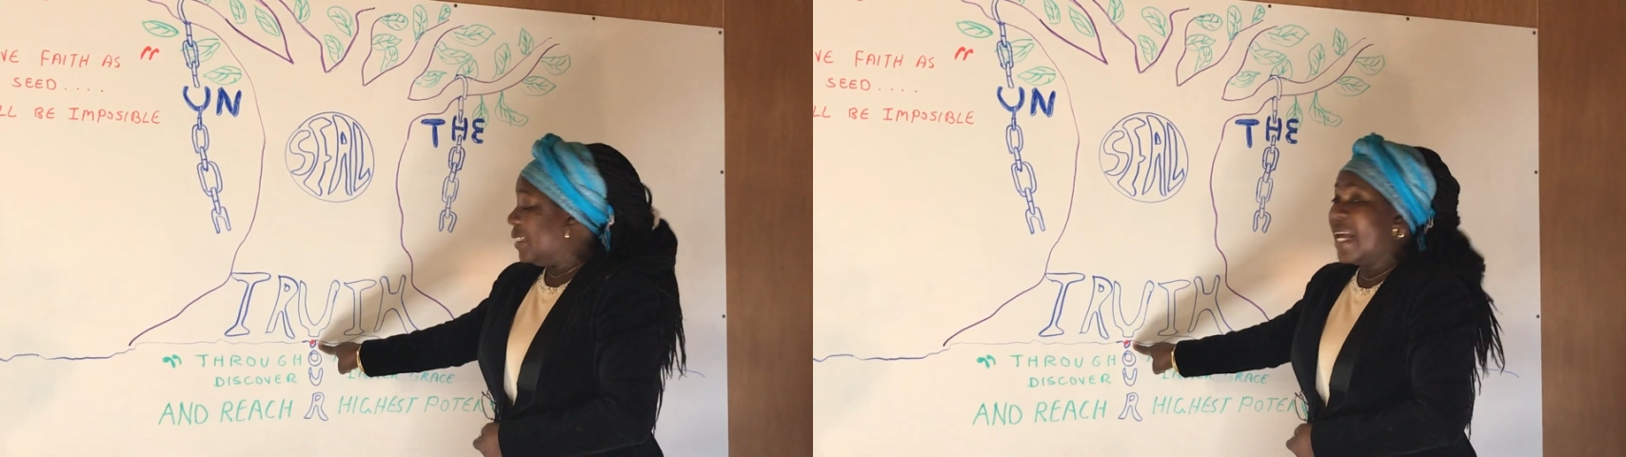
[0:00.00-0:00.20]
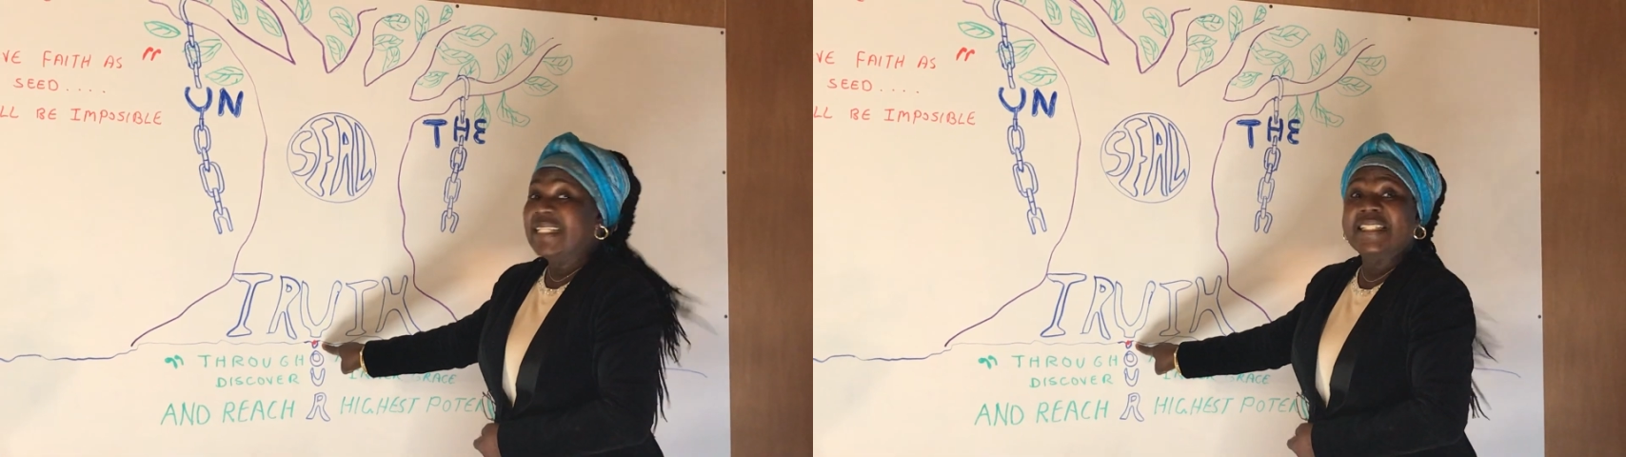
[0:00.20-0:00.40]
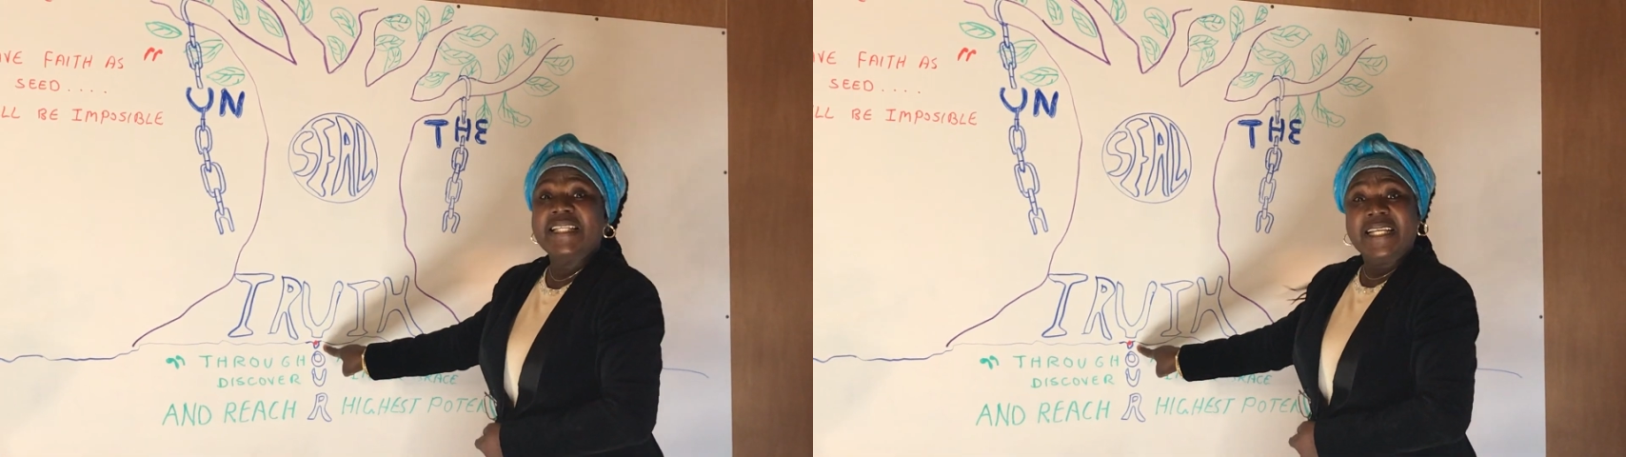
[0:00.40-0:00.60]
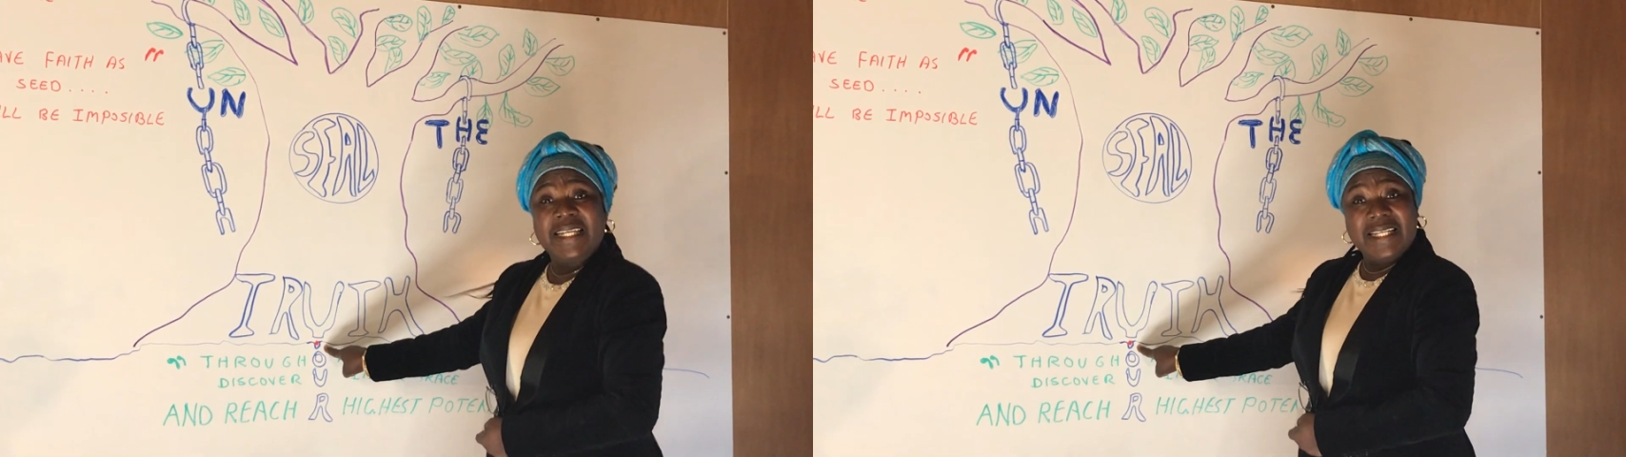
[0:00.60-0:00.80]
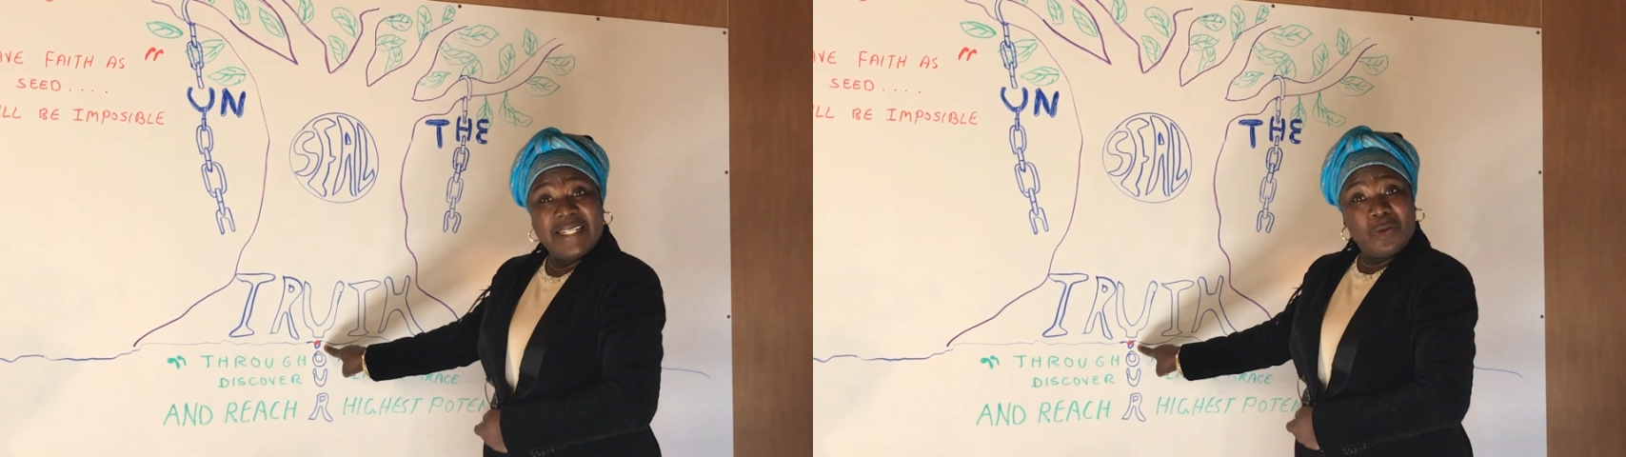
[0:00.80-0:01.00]
that is the
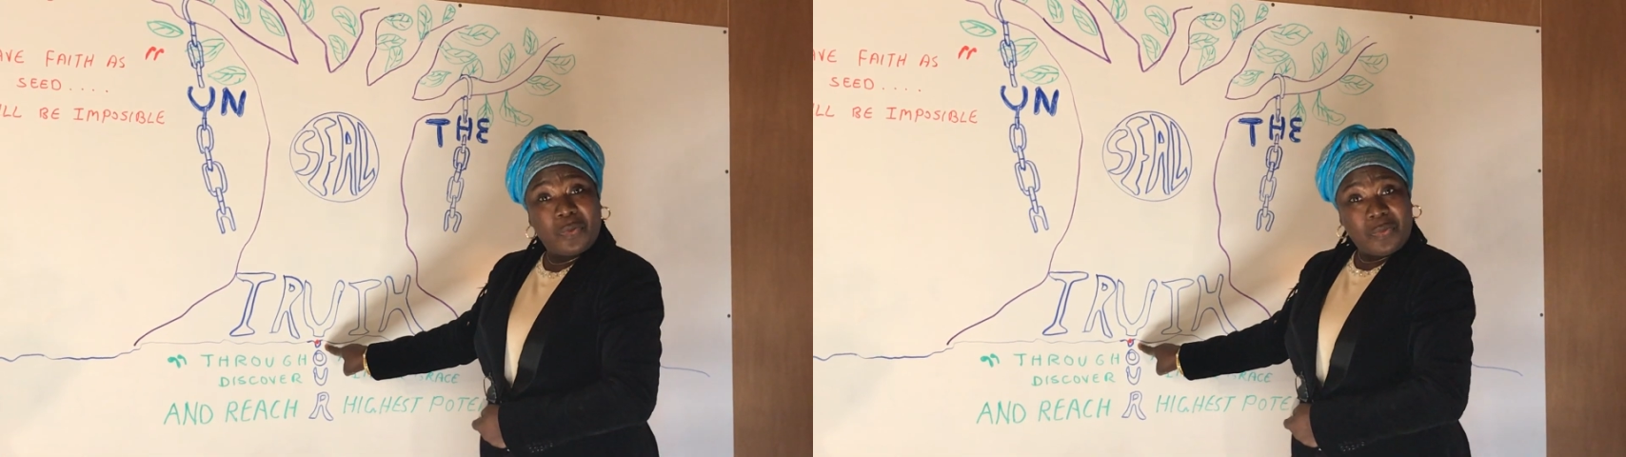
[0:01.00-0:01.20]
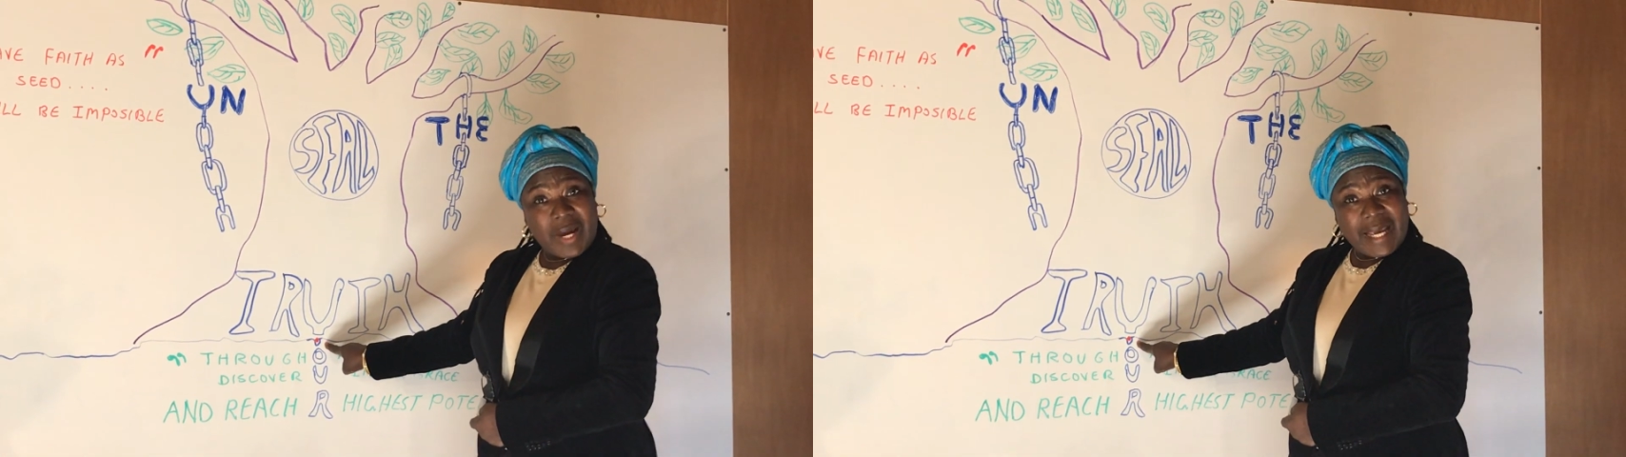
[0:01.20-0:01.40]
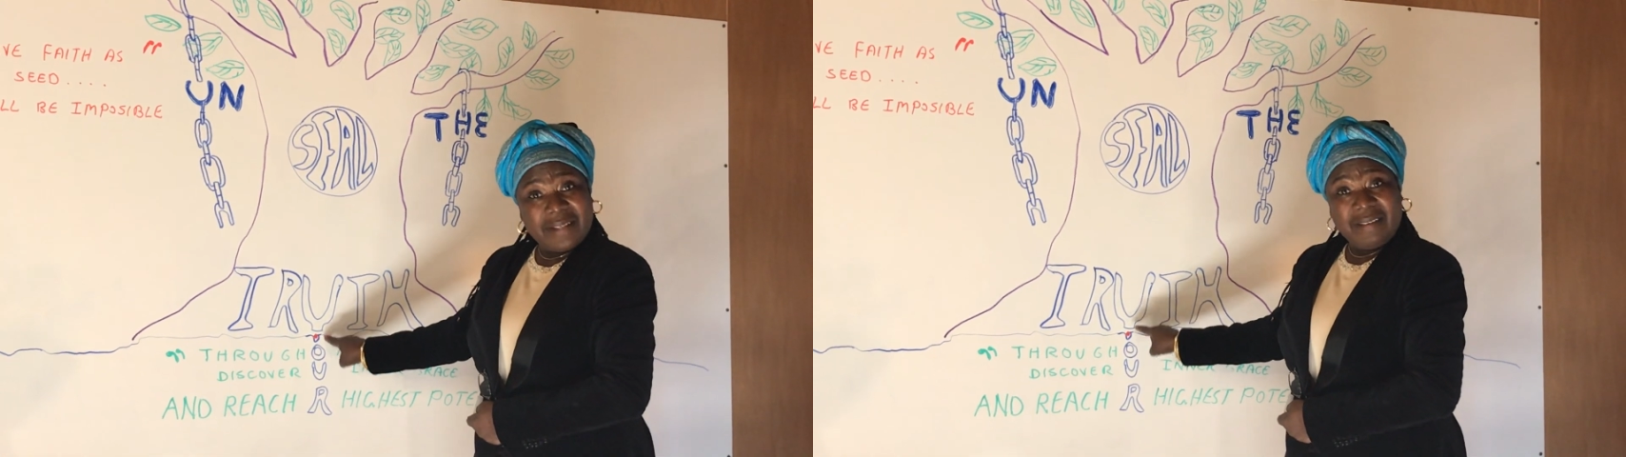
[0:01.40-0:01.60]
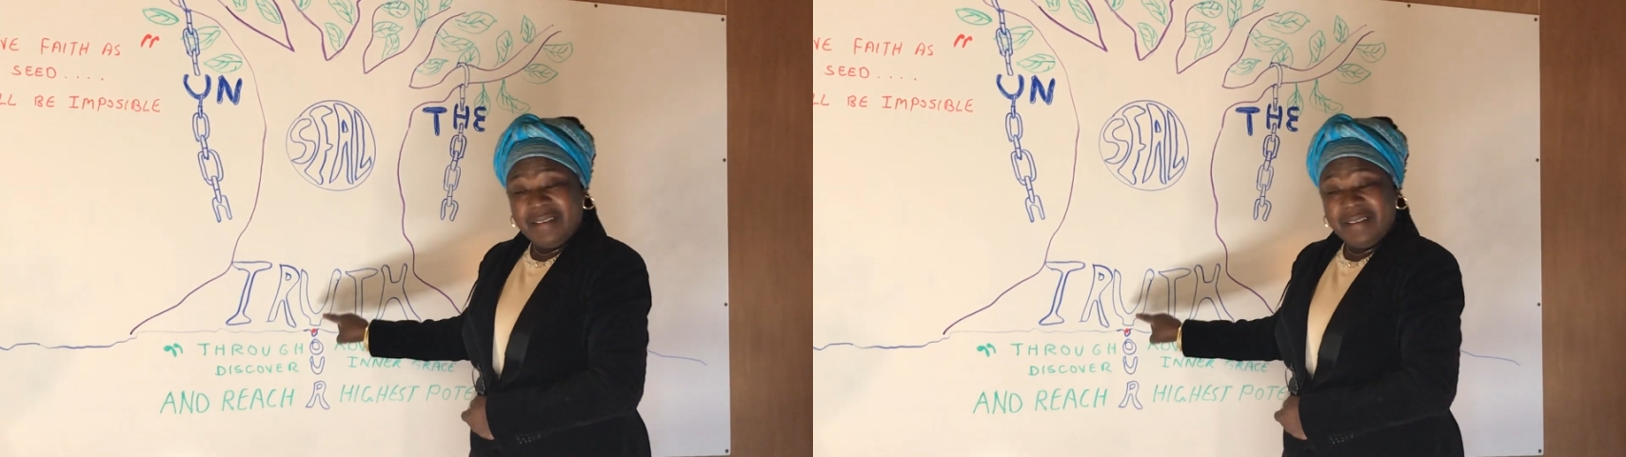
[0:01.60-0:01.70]
little red